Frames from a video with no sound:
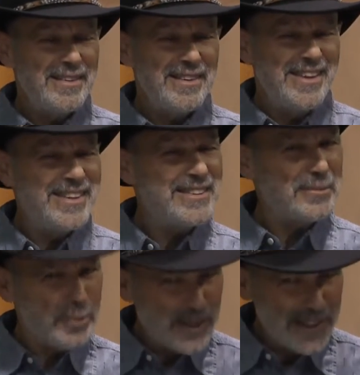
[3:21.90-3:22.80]
He
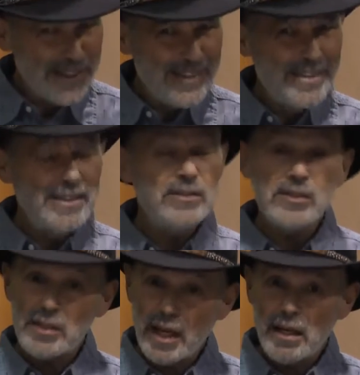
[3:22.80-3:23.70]
said, really? He
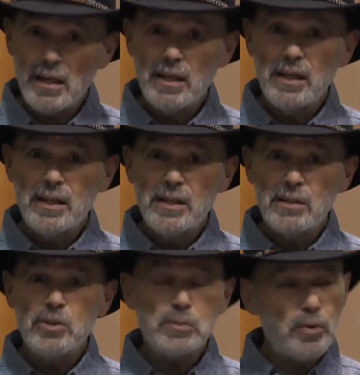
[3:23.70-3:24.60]
says, yeah.
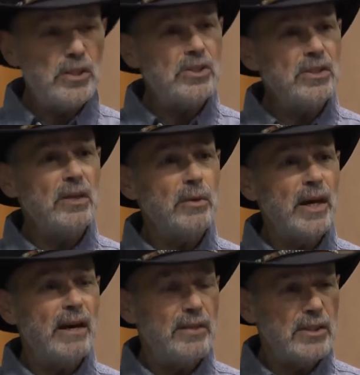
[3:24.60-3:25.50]
The most precious thing we
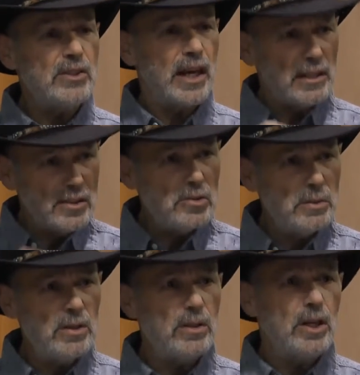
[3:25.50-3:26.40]
have on this island is
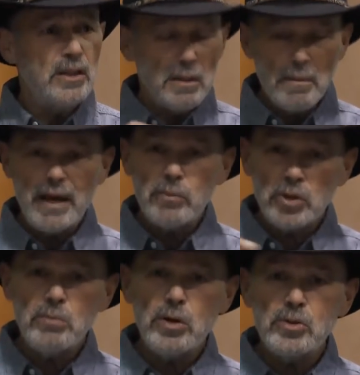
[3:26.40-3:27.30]
milk. The man with
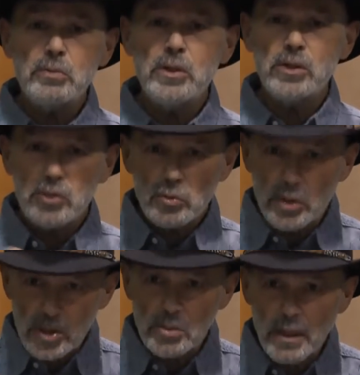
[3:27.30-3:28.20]
the most milk is the
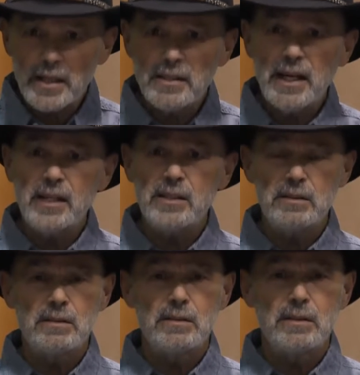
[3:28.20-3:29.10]
richest man on the island.
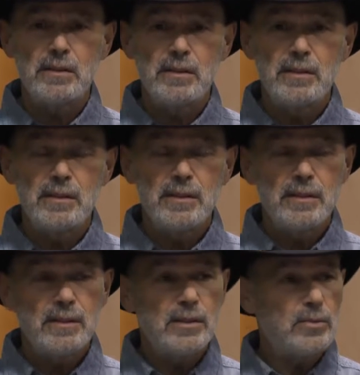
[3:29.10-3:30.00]

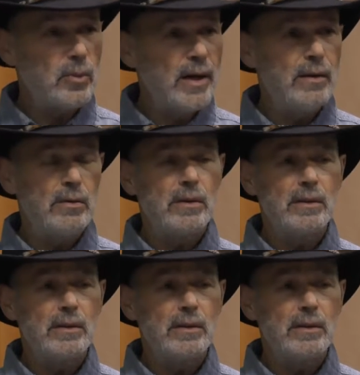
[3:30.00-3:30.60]
He says, Wow.